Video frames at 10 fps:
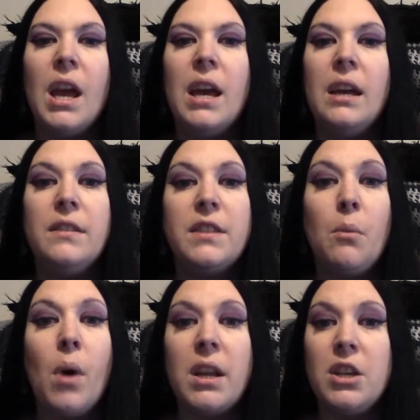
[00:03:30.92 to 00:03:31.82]
If
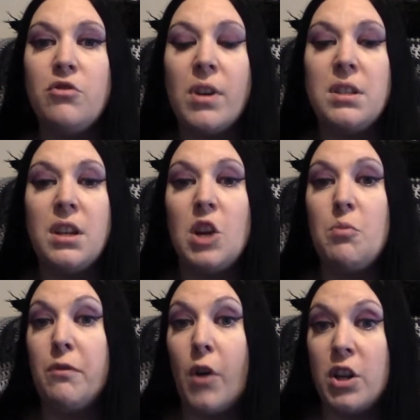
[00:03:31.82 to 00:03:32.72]
someone is dressed in a
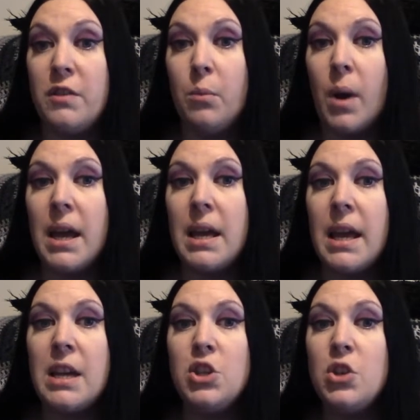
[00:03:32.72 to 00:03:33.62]
provocative way,
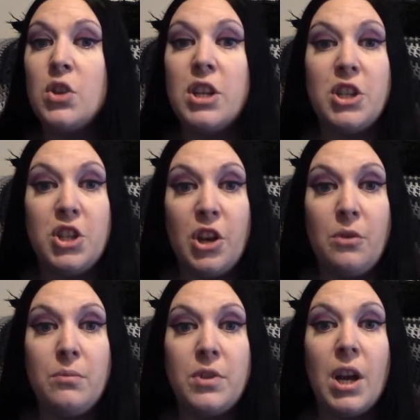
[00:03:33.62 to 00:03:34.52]
it's usually
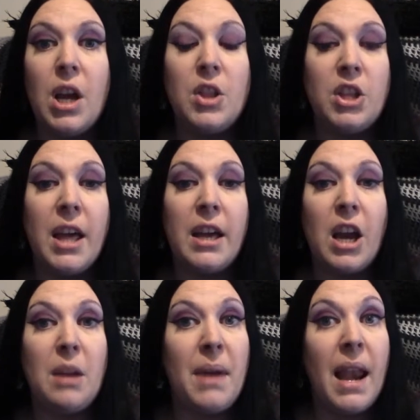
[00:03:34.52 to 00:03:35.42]
assumed that they're
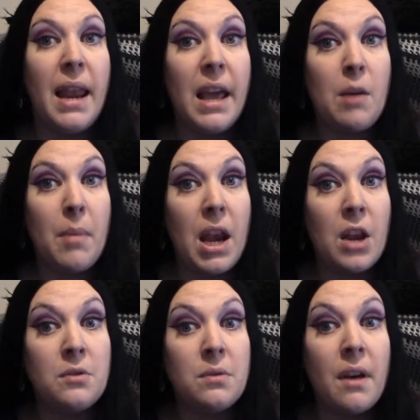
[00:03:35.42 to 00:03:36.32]
going to be a little bit
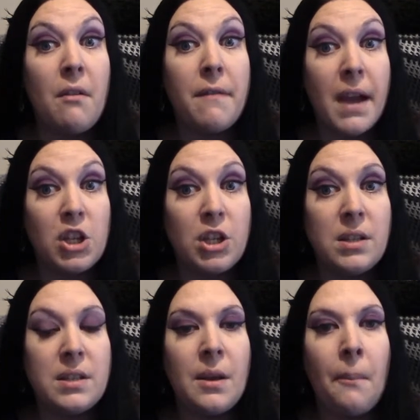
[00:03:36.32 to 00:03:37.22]
loose with their
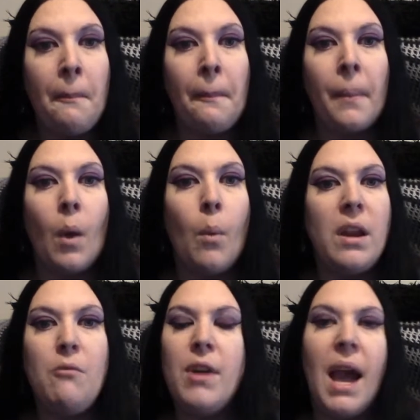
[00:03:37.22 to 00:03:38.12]
affections, when
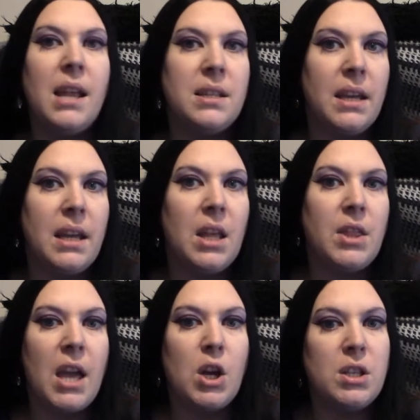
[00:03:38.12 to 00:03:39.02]
in reality
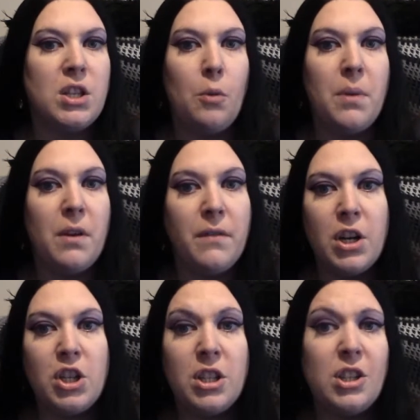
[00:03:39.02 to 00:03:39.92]
they could still be a
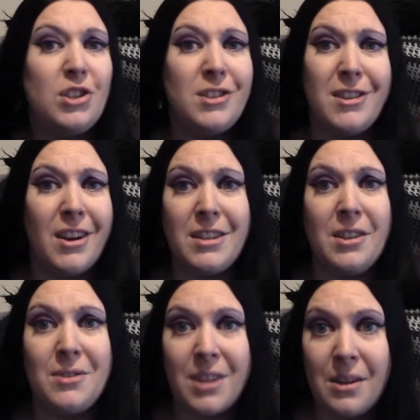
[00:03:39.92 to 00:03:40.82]
virgin that just likes
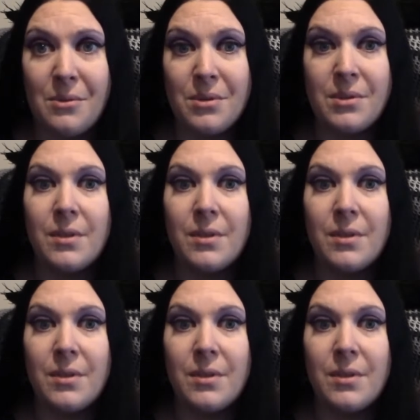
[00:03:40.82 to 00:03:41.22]
those clothes.